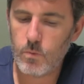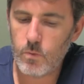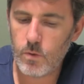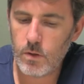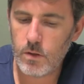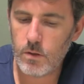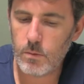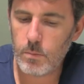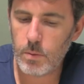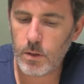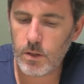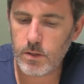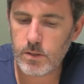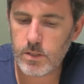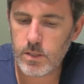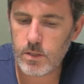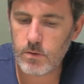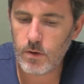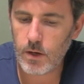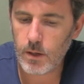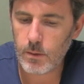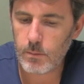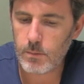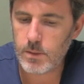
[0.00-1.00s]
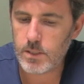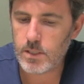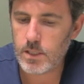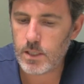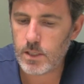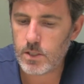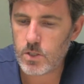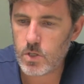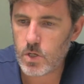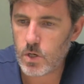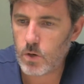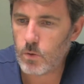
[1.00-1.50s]
With the policy
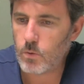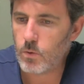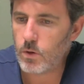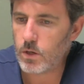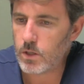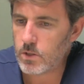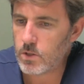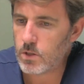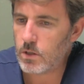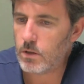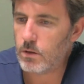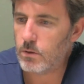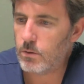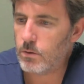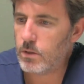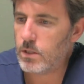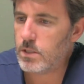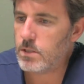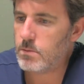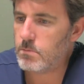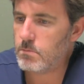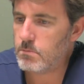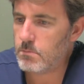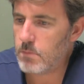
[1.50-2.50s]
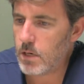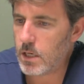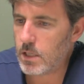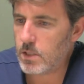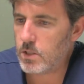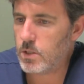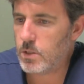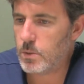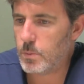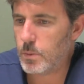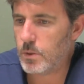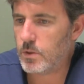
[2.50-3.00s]
recommendation, I want it to look as
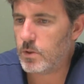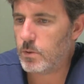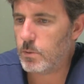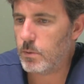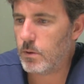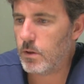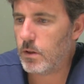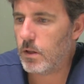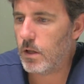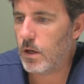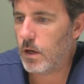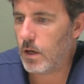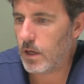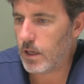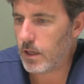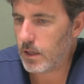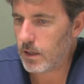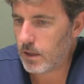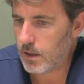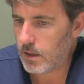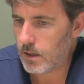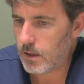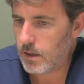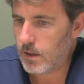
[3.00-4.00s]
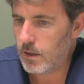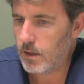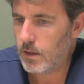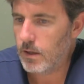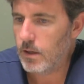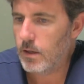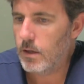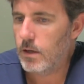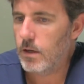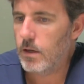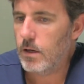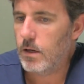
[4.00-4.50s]
much as possible like
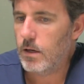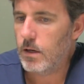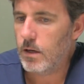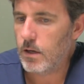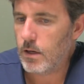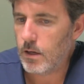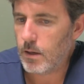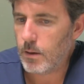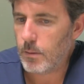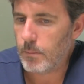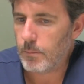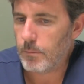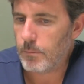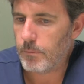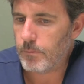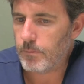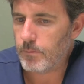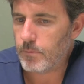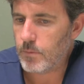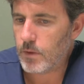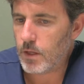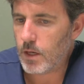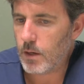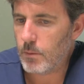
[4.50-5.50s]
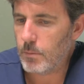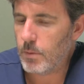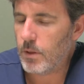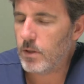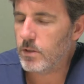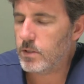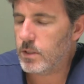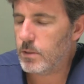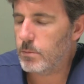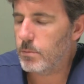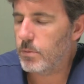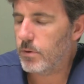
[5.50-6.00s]
a
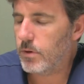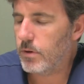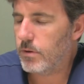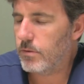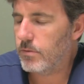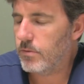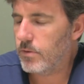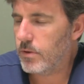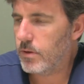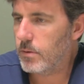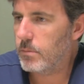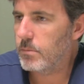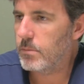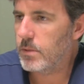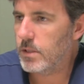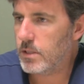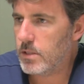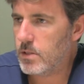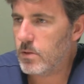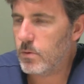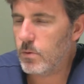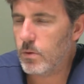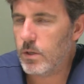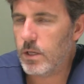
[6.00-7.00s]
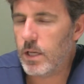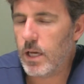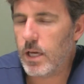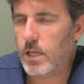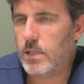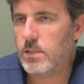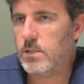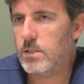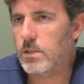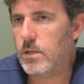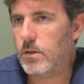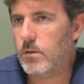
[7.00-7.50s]
policy brief that a minister would
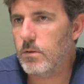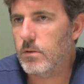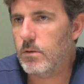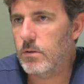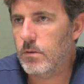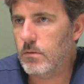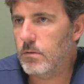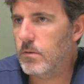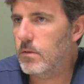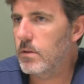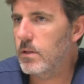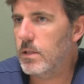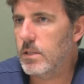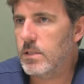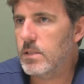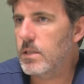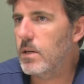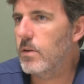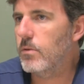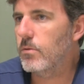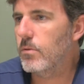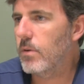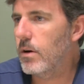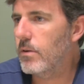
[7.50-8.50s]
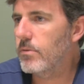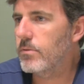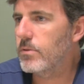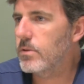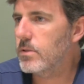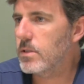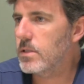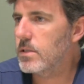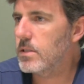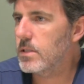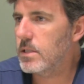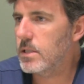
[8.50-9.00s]
get. So there's no
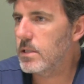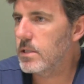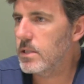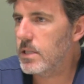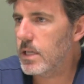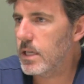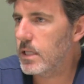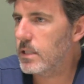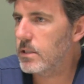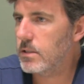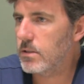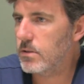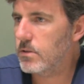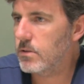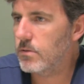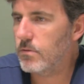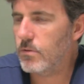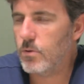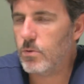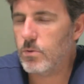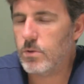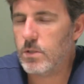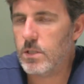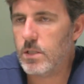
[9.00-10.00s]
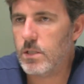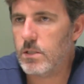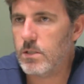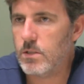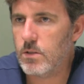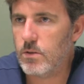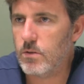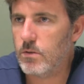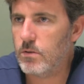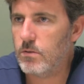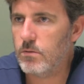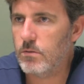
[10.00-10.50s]
references in text, because of course
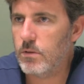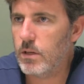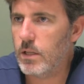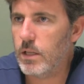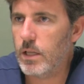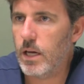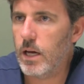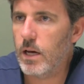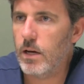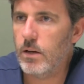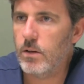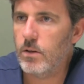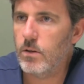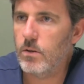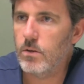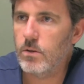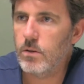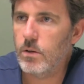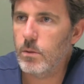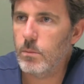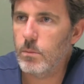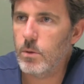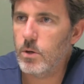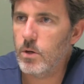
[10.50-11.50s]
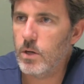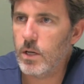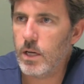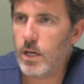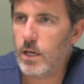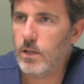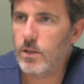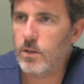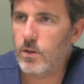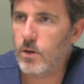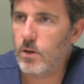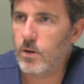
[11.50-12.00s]
that's not really how you'd
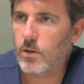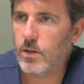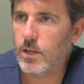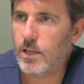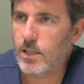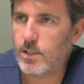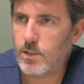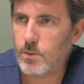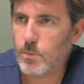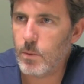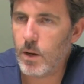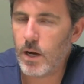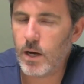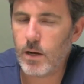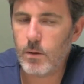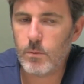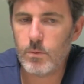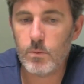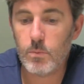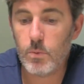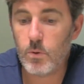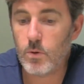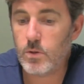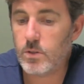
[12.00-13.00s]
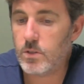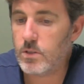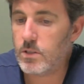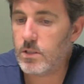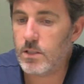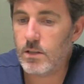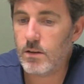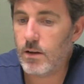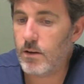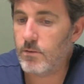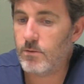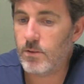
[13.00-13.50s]
communicate. You don't need to back up your points,
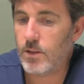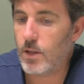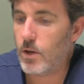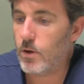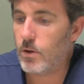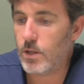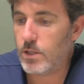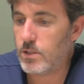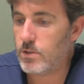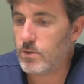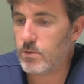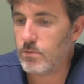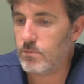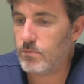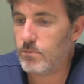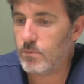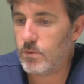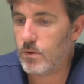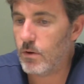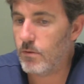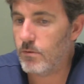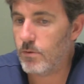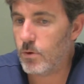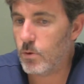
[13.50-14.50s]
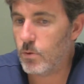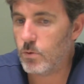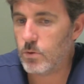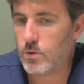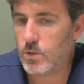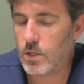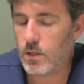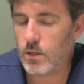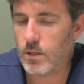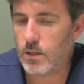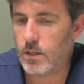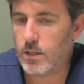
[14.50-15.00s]
and even though that's of course
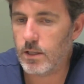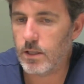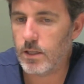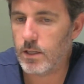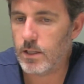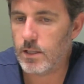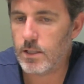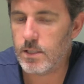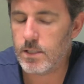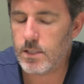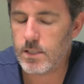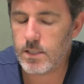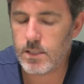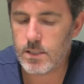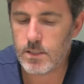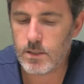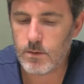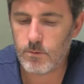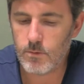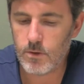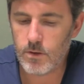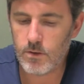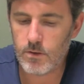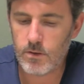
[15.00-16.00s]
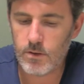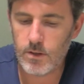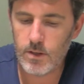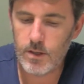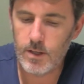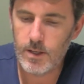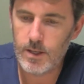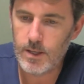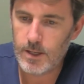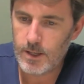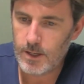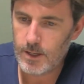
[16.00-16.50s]
totally inconsistent with
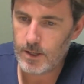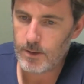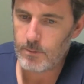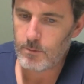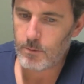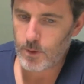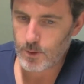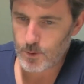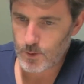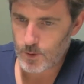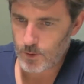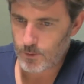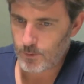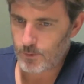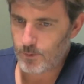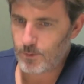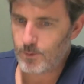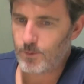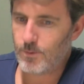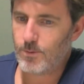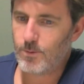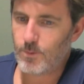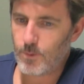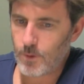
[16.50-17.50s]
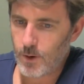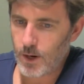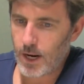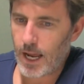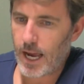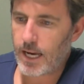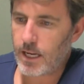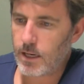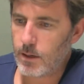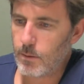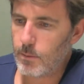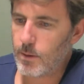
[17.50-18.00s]
most of what
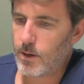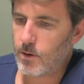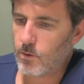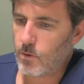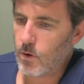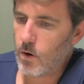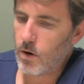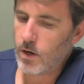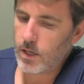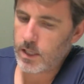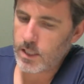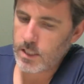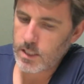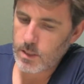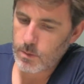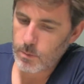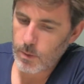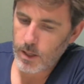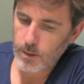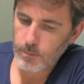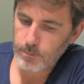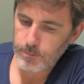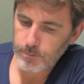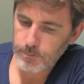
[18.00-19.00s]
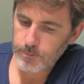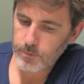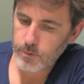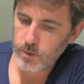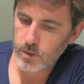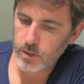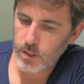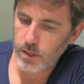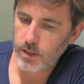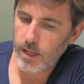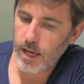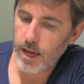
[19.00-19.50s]
academic writing is about.
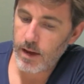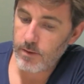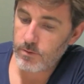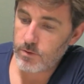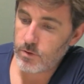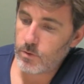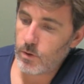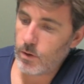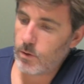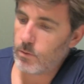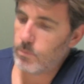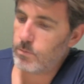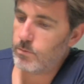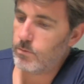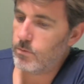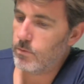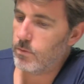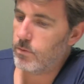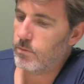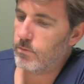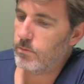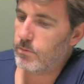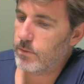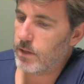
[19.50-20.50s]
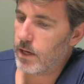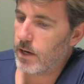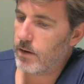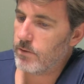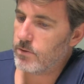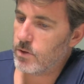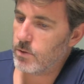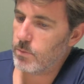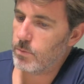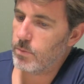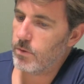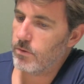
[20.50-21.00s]
So they have
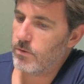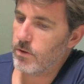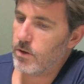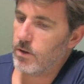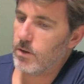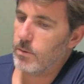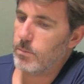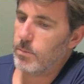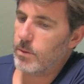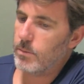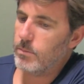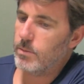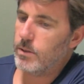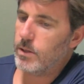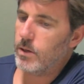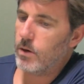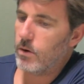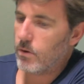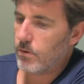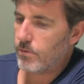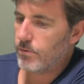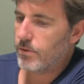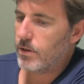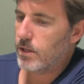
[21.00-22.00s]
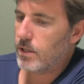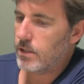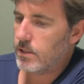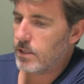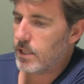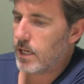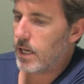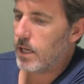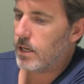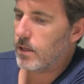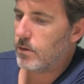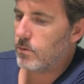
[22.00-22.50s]
to provide a bibliography
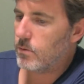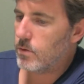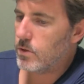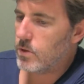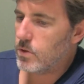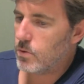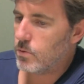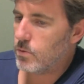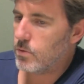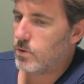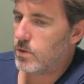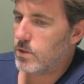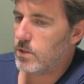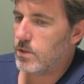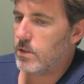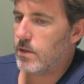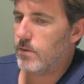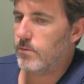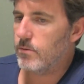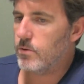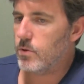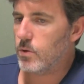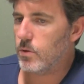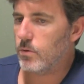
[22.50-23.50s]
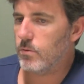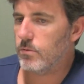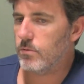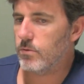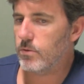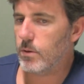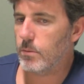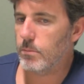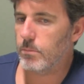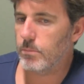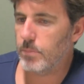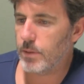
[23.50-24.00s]
indicating which sources they've drawn
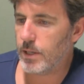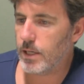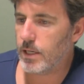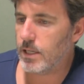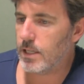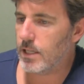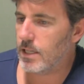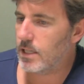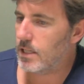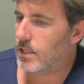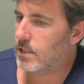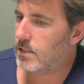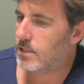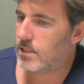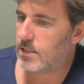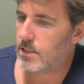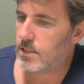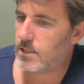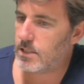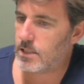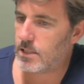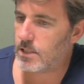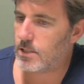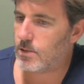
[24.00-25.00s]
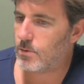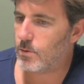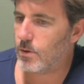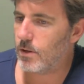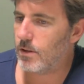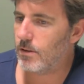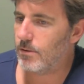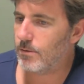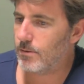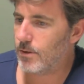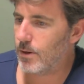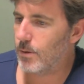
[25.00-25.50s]
from. But in instances
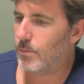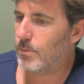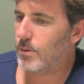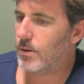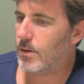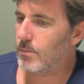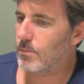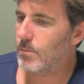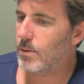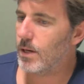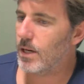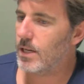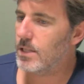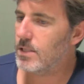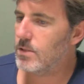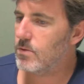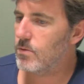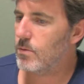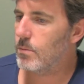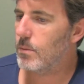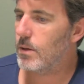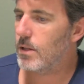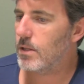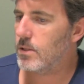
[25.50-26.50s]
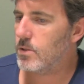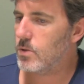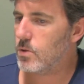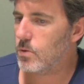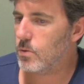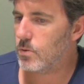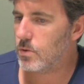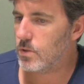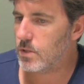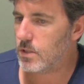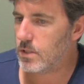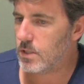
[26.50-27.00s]
where they've copied and pasted from other
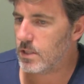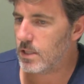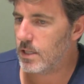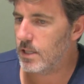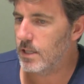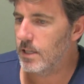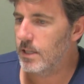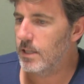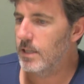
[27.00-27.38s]
sources,